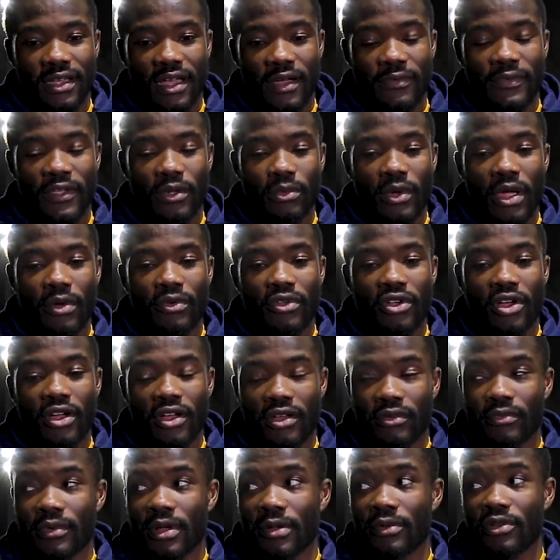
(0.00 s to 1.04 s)
I think where we
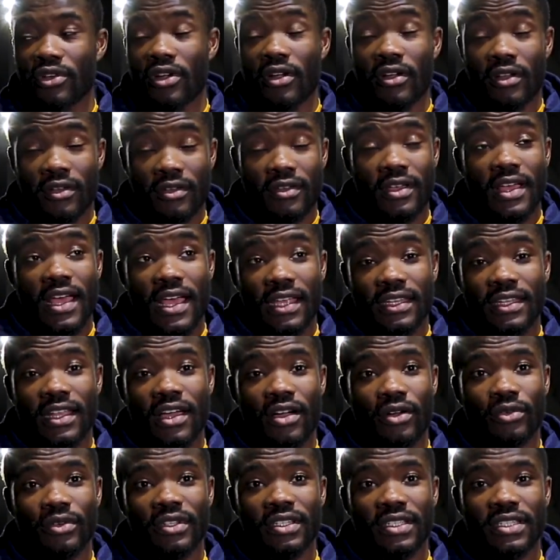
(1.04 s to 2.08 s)
are where we are at
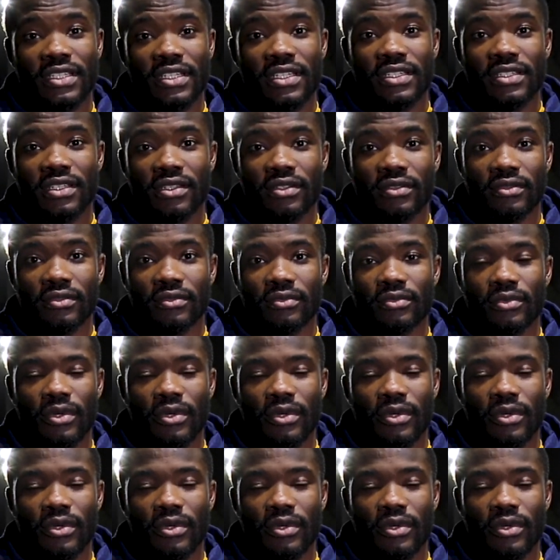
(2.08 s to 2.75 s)
now in the season,